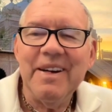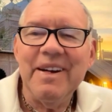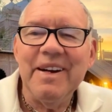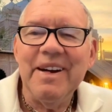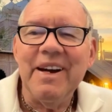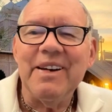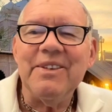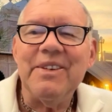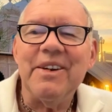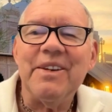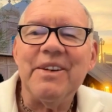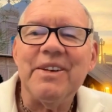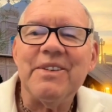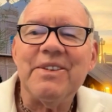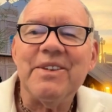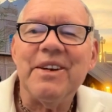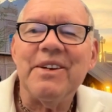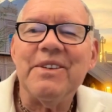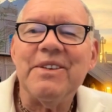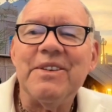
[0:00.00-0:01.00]
And yet it
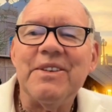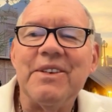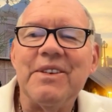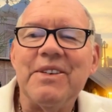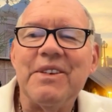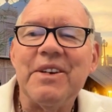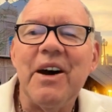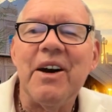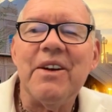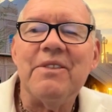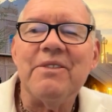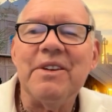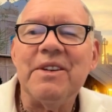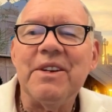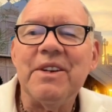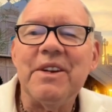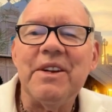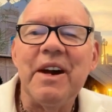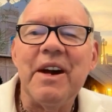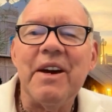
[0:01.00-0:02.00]
said, Tashada
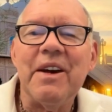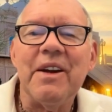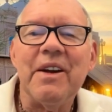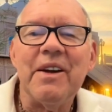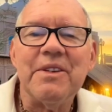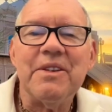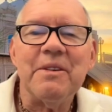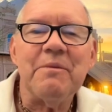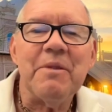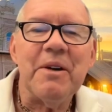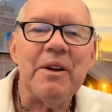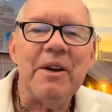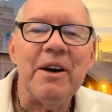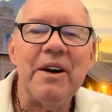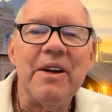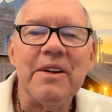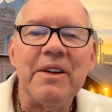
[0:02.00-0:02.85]
Vindanayana Shaparada